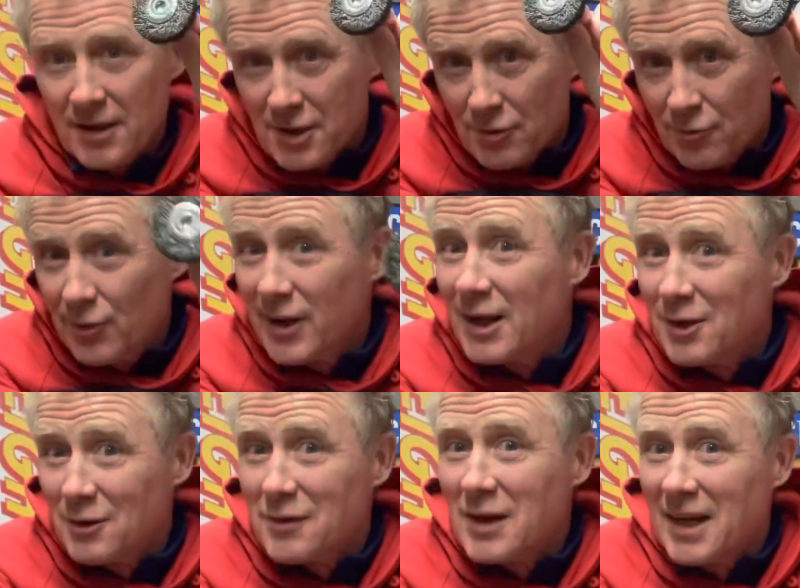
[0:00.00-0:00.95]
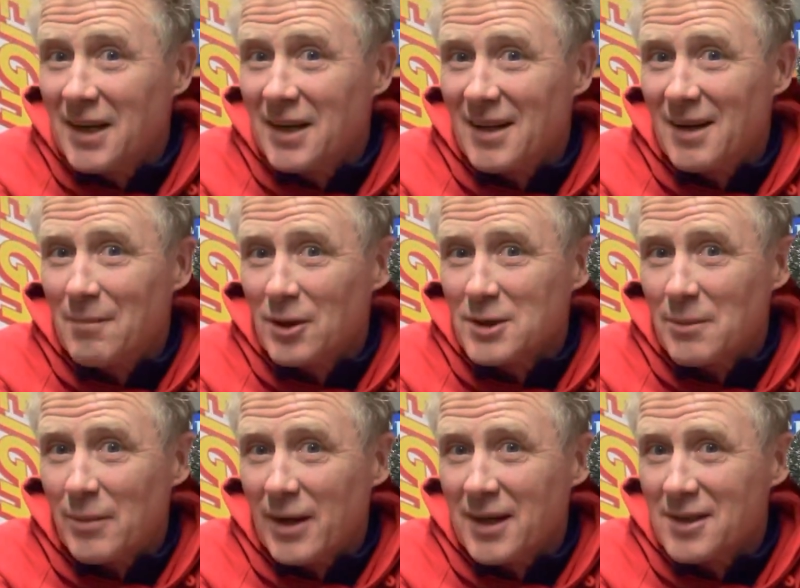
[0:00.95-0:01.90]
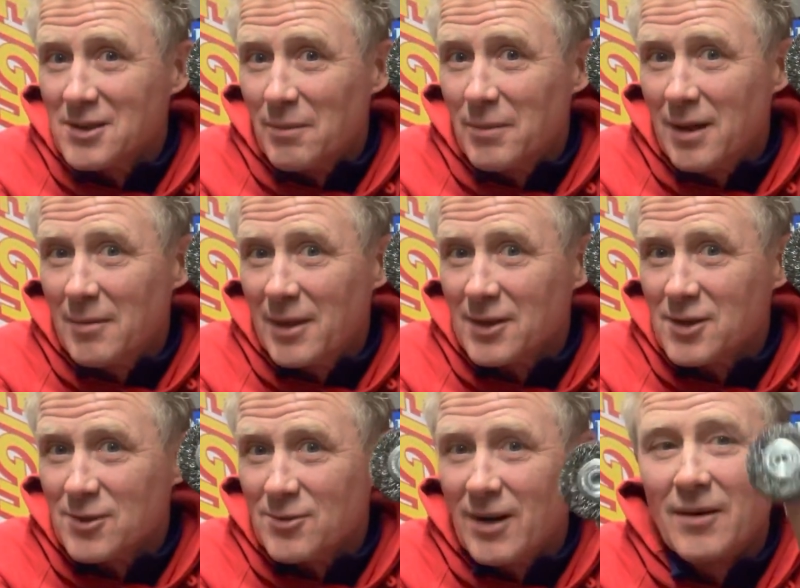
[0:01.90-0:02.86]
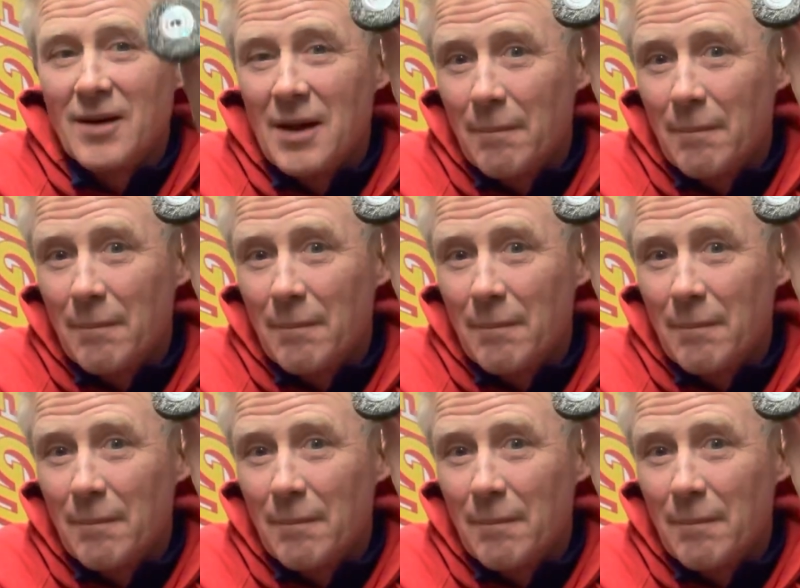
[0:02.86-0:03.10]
these are really good for cleaning out bottom brackets on BMX as well.